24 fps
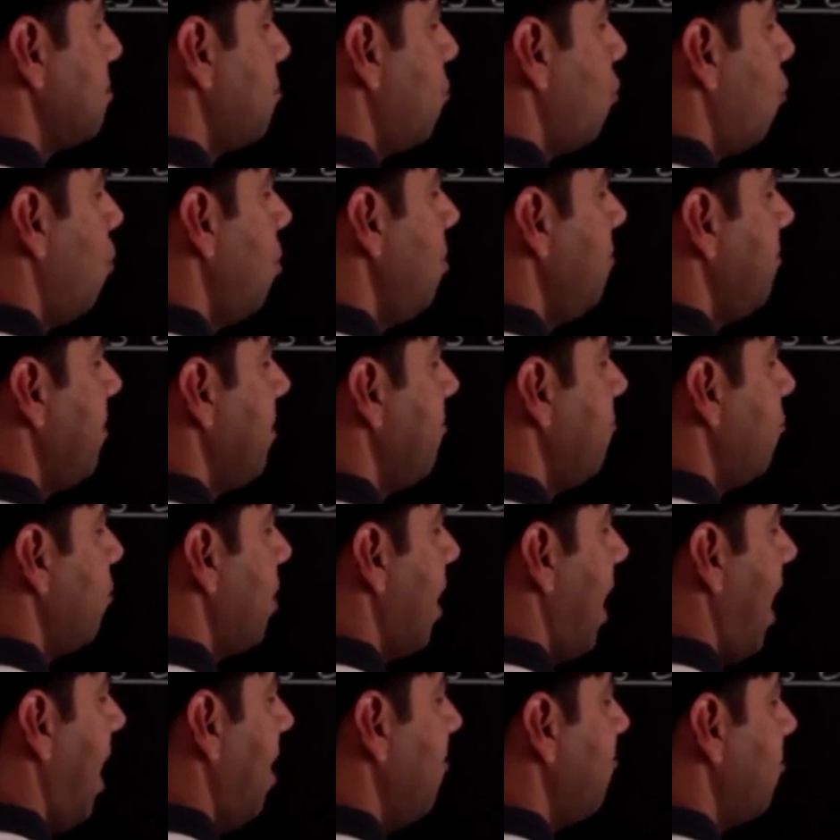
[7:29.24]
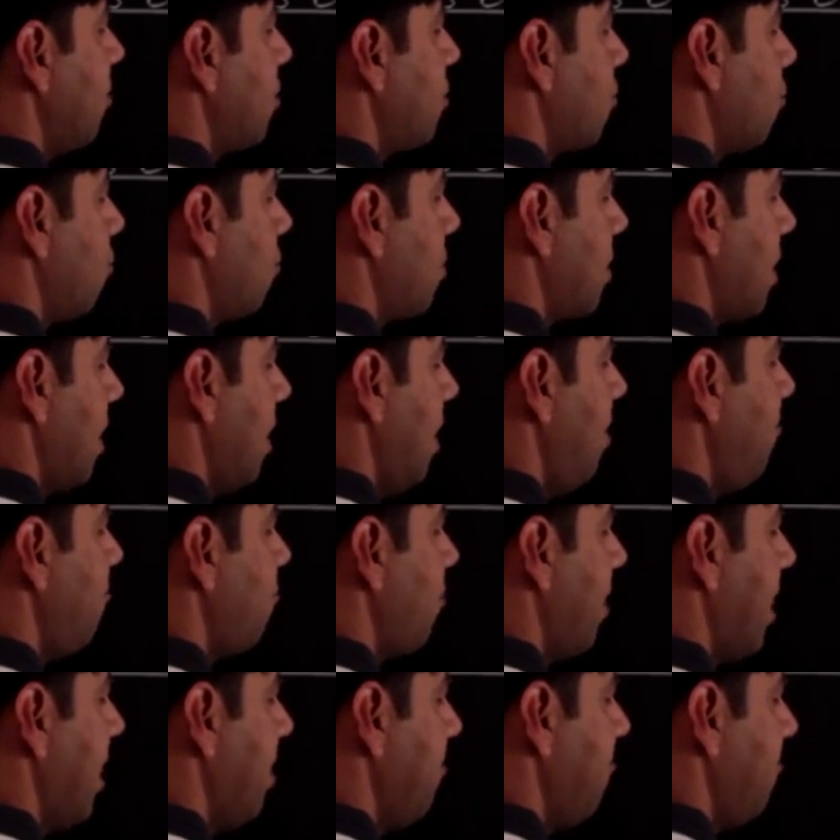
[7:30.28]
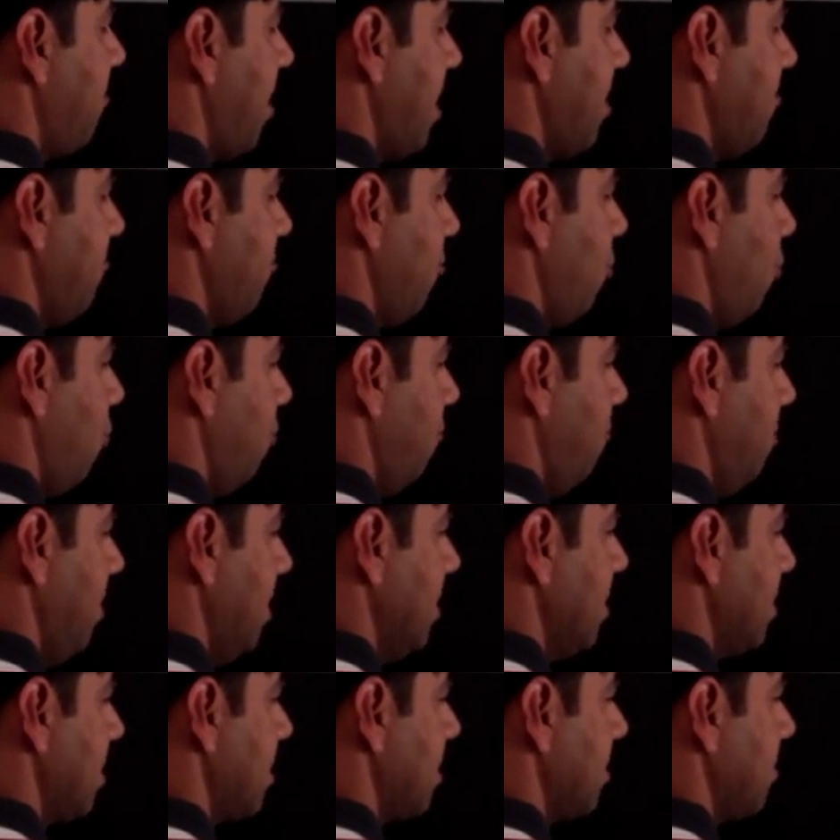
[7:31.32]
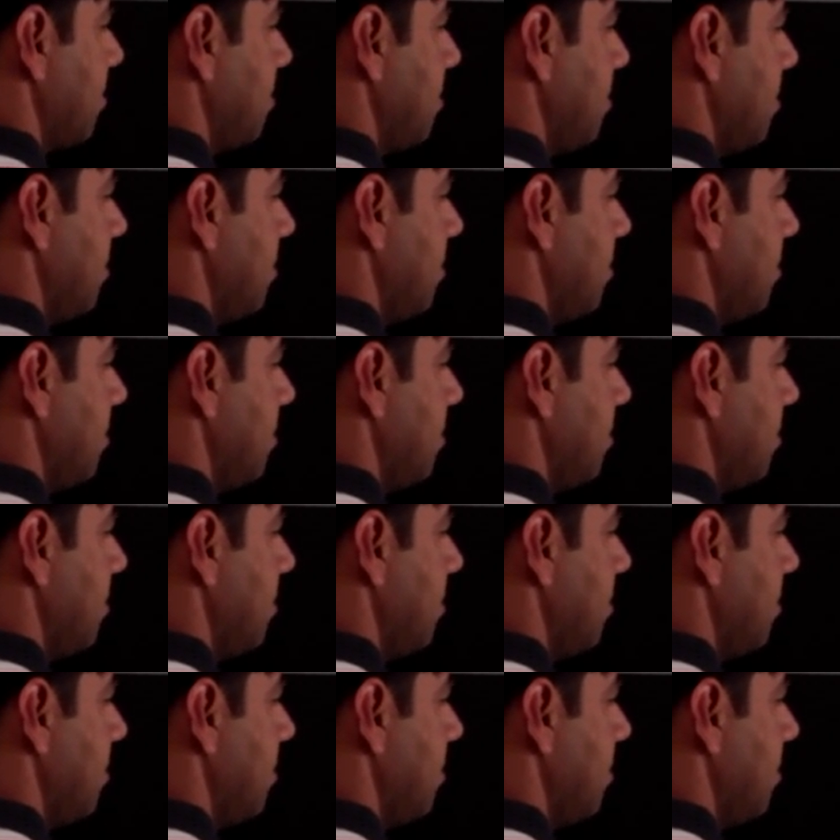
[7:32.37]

is bold, we would have a total of 25 overs.